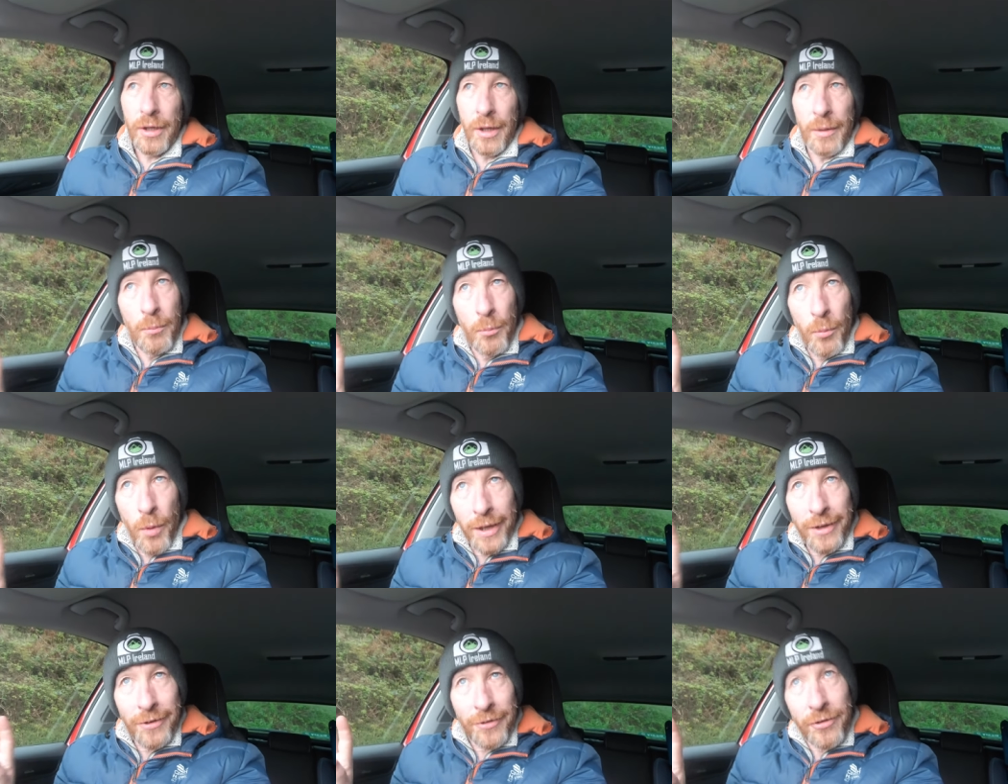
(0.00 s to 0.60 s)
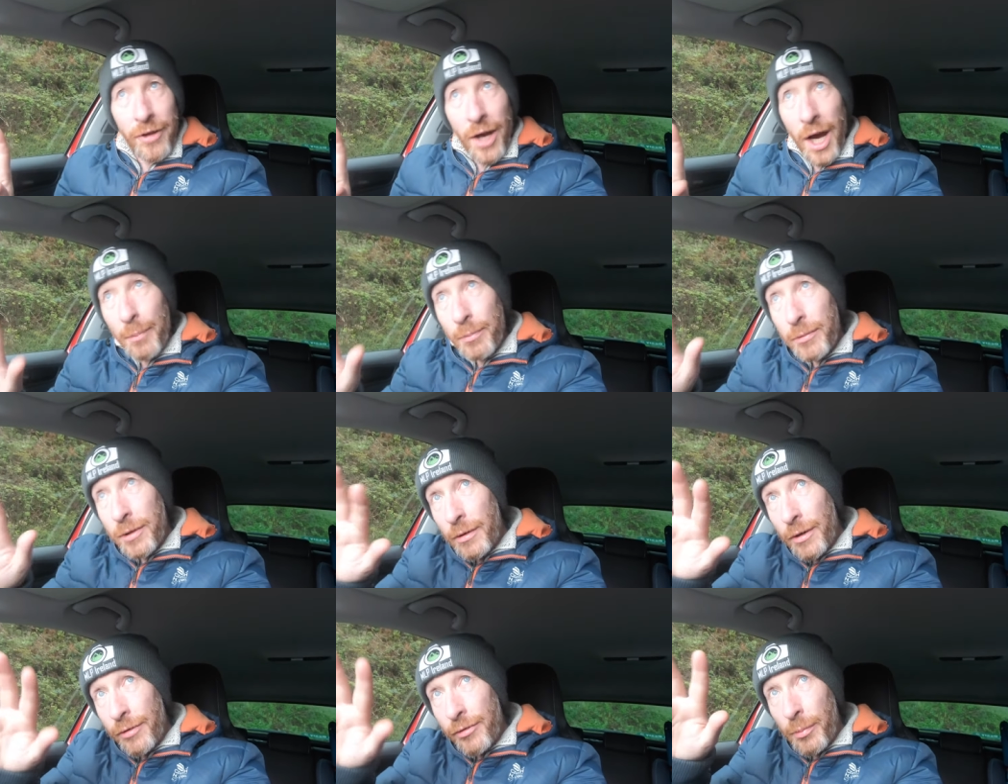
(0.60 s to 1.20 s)
Might stop.
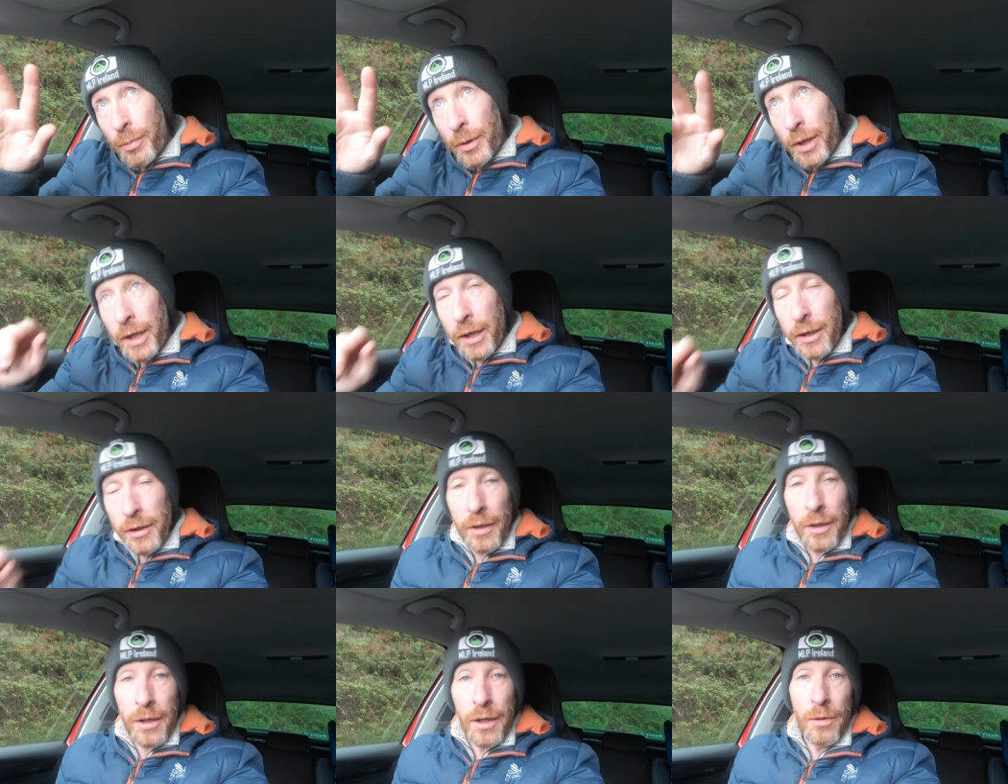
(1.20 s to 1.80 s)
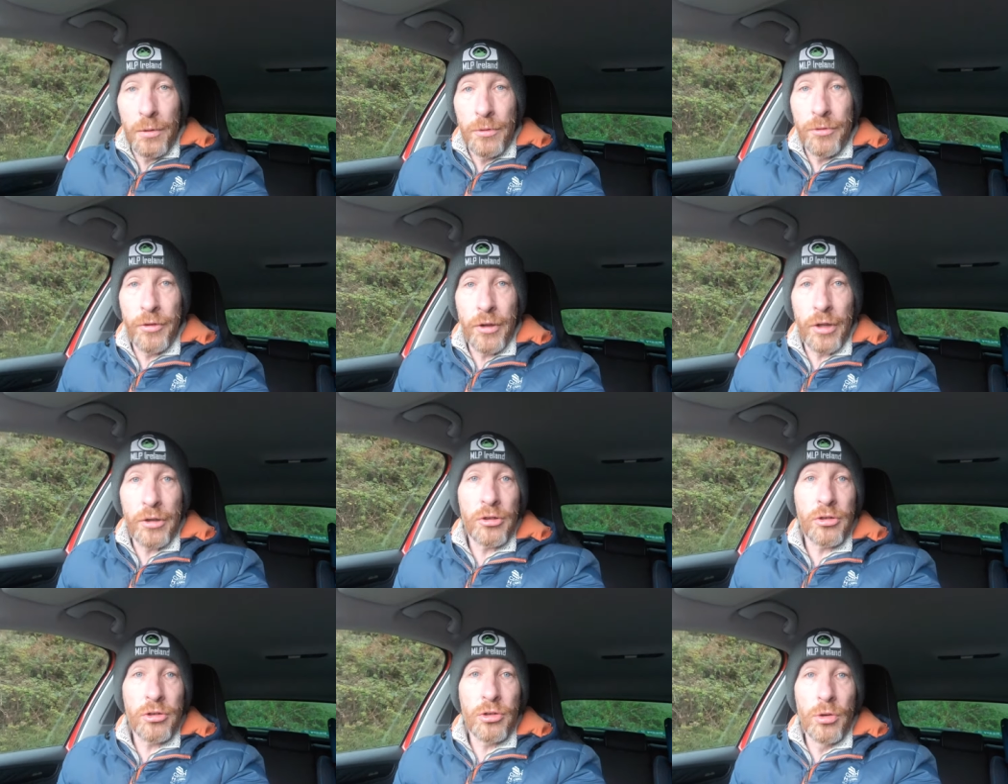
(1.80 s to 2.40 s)
There is a break in the clouds, as I
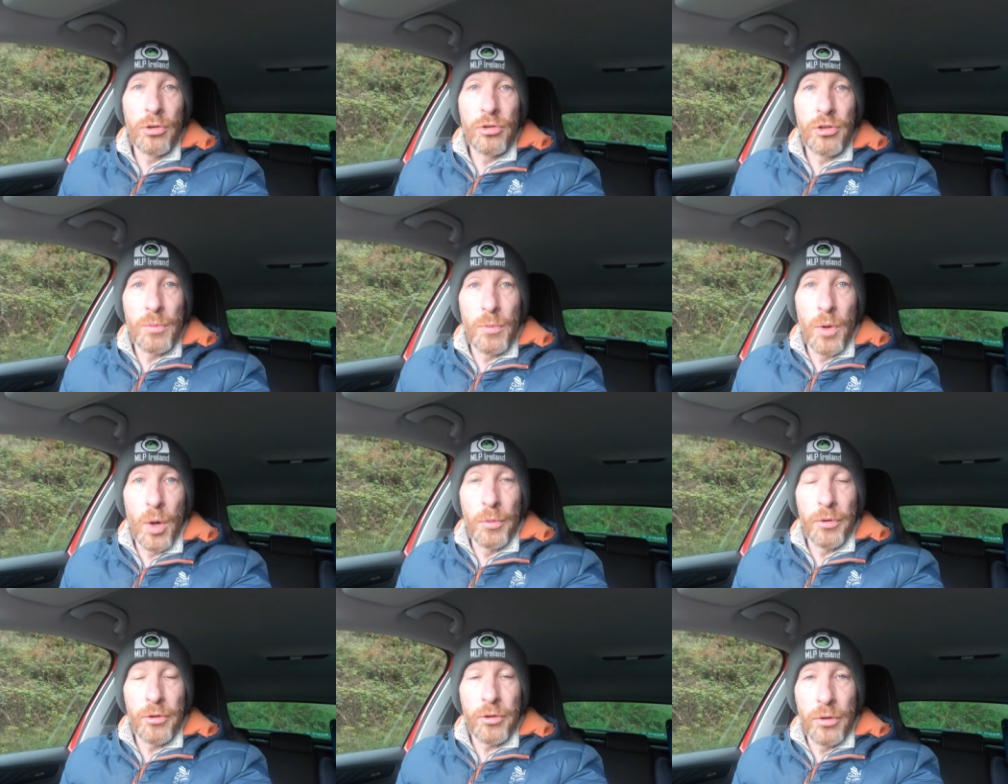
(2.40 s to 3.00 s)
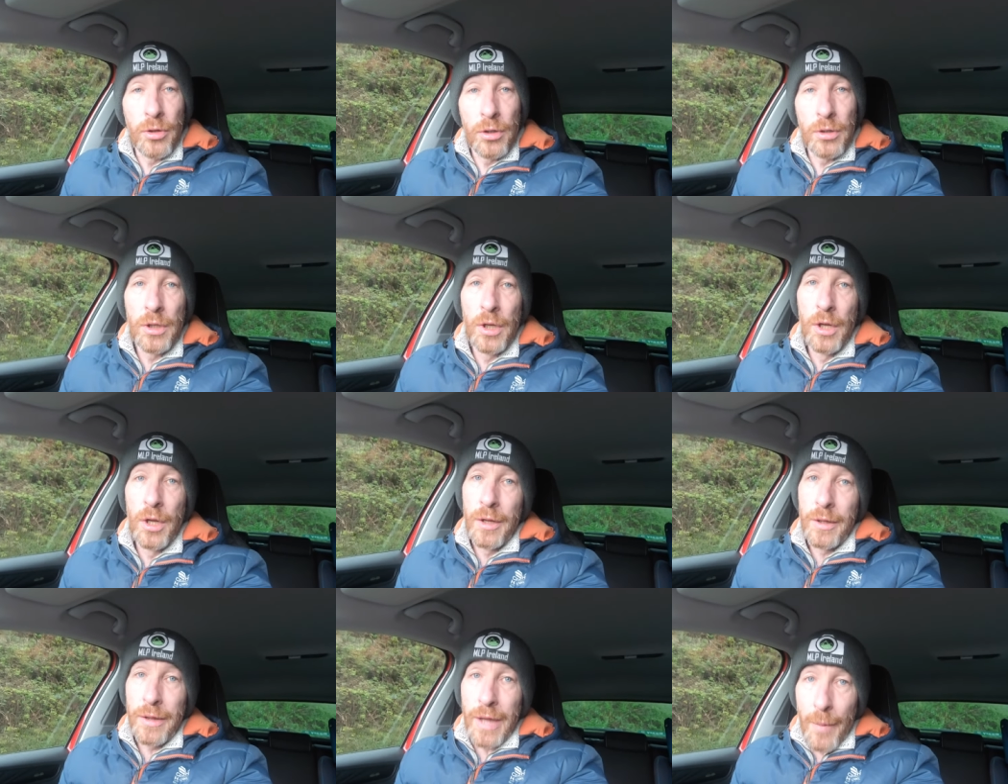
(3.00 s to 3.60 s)
just showed you a moment ago.
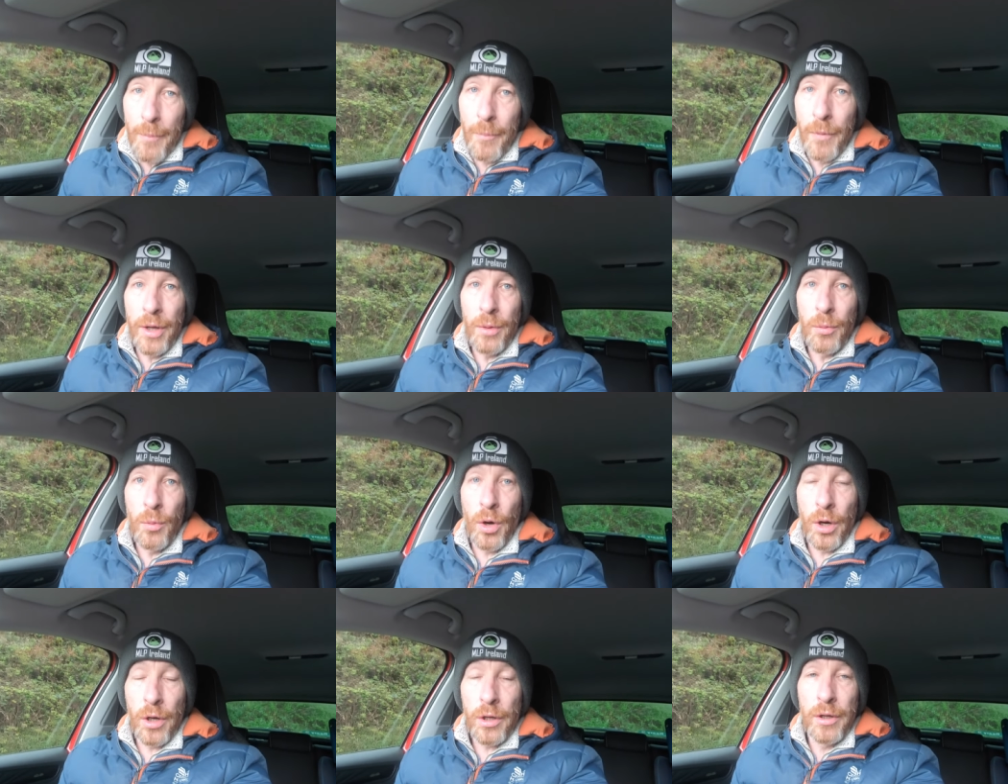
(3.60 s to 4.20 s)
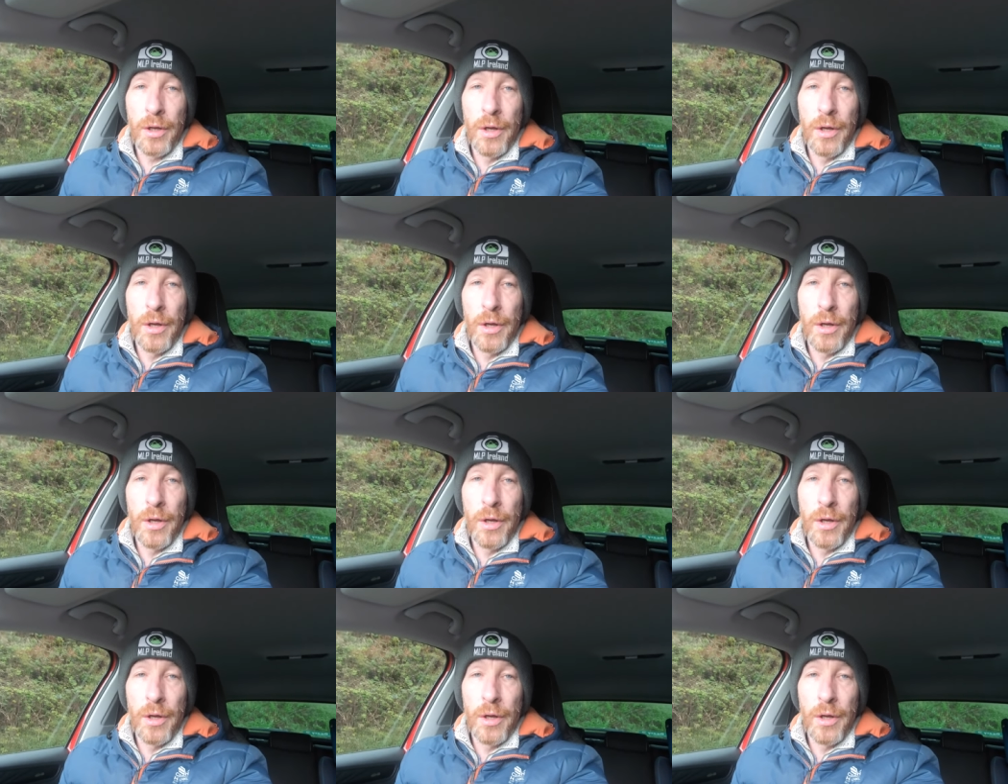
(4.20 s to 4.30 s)
That might work.